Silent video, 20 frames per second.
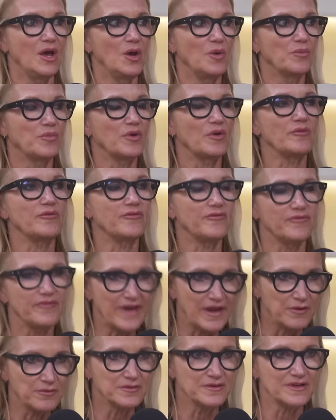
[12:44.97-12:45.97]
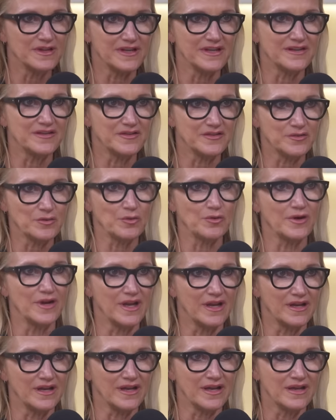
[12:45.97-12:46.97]
profoundly
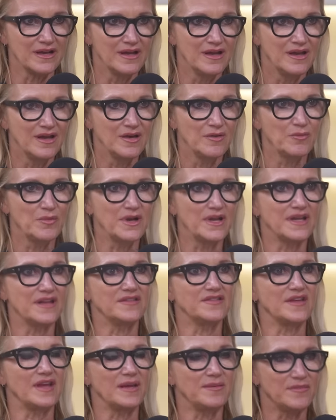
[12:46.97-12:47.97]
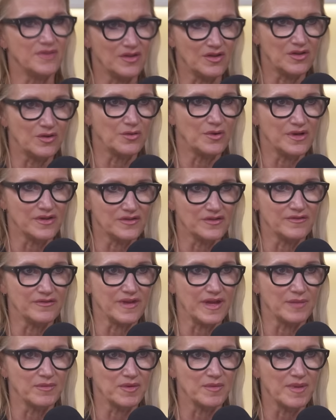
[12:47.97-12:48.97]
disorienting when it gets aimed at you and it's a
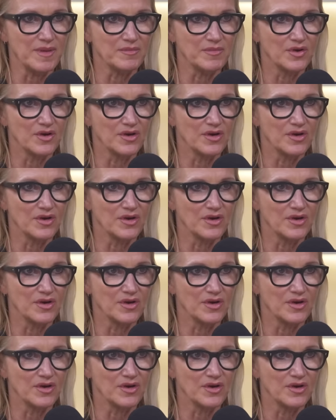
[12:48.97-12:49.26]
family member.